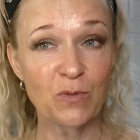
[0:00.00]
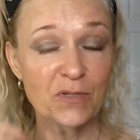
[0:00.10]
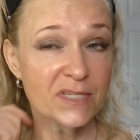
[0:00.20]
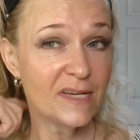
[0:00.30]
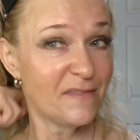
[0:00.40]
We'll
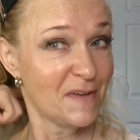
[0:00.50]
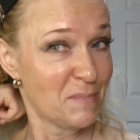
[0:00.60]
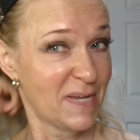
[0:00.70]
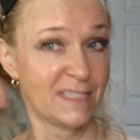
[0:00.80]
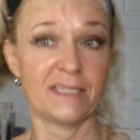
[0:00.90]
see if it
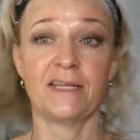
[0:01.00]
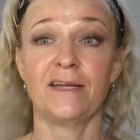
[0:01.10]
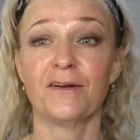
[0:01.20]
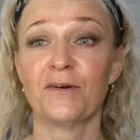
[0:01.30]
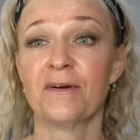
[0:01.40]
makes it
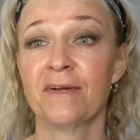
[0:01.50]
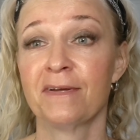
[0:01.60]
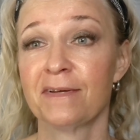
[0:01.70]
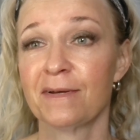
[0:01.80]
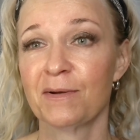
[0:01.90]
here
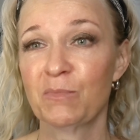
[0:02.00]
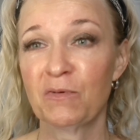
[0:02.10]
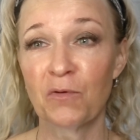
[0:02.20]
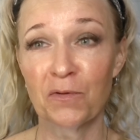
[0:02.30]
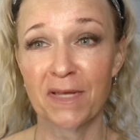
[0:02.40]

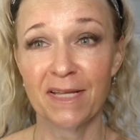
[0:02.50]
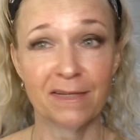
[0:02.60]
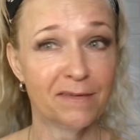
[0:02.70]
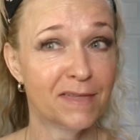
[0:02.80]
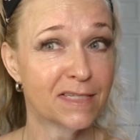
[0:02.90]
before the
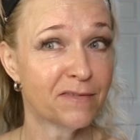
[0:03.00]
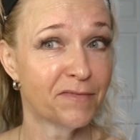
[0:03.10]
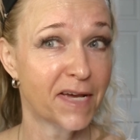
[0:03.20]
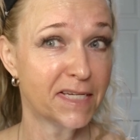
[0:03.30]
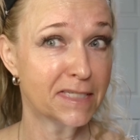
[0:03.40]
end of this
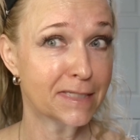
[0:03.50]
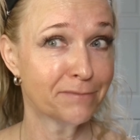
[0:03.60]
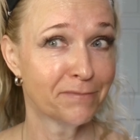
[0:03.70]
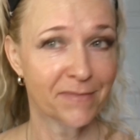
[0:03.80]
face.